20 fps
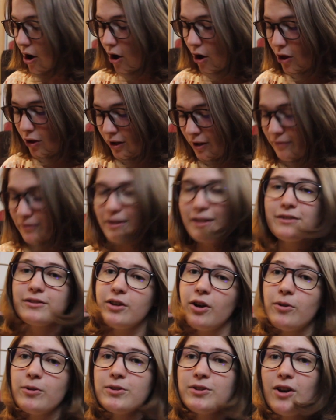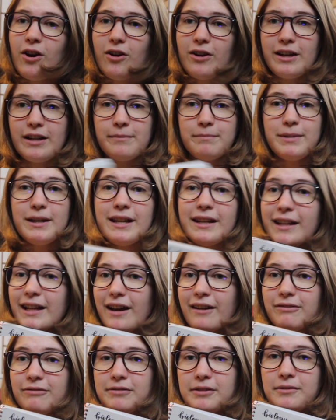All of these notes are in
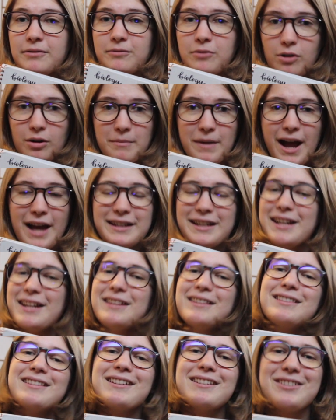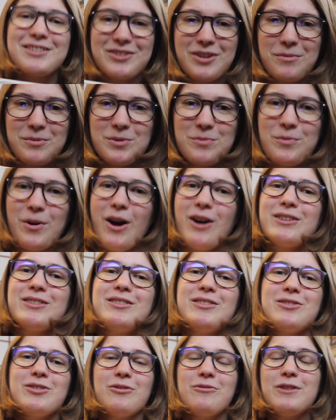PDF format in the description
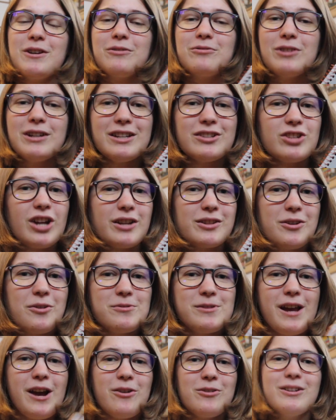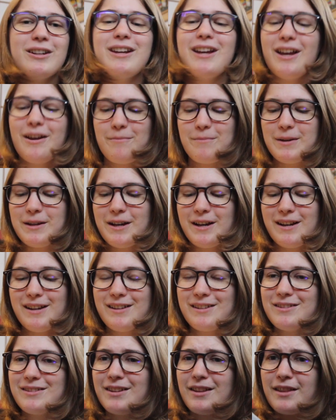box, so feel free to check those out
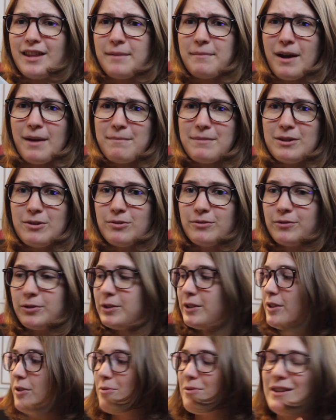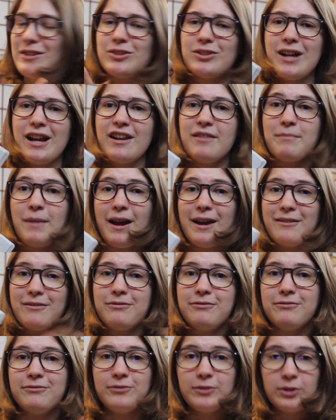because they might be useful to you. These are kind of my
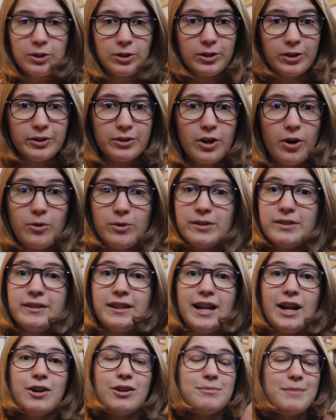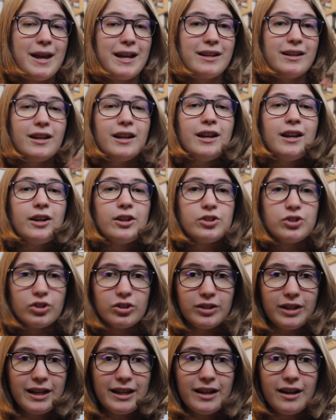full notes that I would make
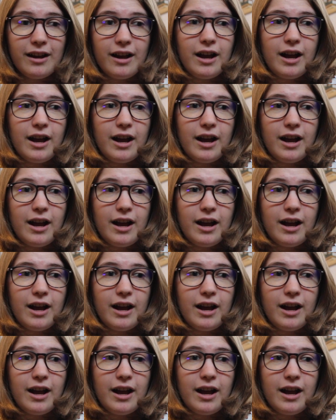during